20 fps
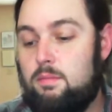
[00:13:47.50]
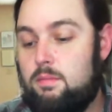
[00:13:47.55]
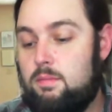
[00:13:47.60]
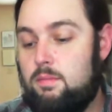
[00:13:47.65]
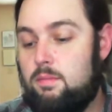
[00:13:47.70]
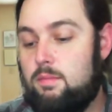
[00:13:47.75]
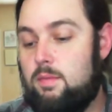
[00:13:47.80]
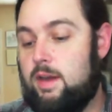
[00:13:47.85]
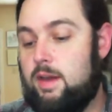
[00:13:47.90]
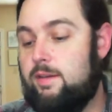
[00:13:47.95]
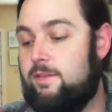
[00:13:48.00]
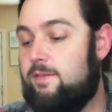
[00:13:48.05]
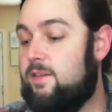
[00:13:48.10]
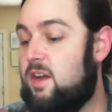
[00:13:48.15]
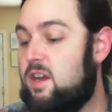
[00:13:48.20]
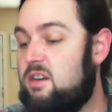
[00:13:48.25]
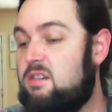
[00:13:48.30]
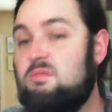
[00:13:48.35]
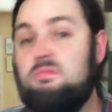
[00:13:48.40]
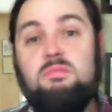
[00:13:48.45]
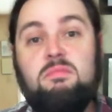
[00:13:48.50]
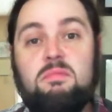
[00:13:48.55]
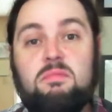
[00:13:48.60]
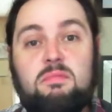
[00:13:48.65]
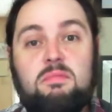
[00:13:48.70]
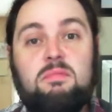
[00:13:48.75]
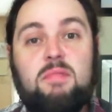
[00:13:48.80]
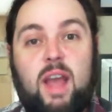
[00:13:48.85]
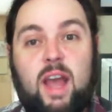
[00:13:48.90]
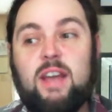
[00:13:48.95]
kind of fun.
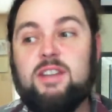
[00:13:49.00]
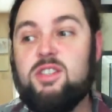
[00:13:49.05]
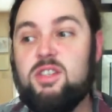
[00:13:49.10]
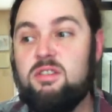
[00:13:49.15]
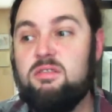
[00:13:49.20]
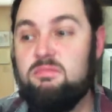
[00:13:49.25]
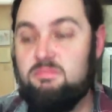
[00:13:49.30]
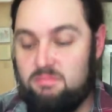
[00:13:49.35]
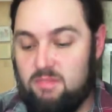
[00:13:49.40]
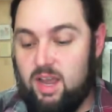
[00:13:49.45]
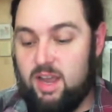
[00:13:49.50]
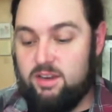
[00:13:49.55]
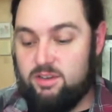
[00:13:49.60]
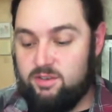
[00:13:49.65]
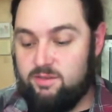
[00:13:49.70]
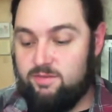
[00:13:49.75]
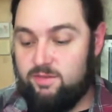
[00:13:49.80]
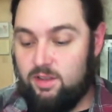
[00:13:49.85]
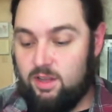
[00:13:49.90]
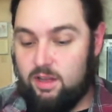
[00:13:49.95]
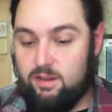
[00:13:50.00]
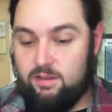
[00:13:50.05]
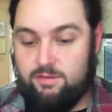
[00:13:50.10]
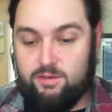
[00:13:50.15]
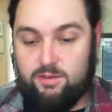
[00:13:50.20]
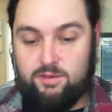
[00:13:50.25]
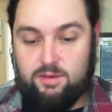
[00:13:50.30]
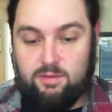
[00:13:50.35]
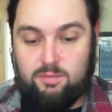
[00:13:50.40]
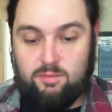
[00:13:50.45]
Action
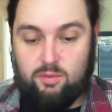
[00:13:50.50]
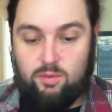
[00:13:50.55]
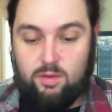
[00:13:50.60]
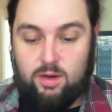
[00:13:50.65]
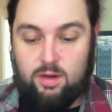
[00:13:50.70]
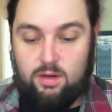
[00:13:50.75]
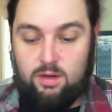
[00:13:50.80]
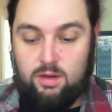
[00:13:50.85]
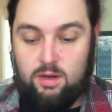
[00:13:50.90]
Philosophers #1.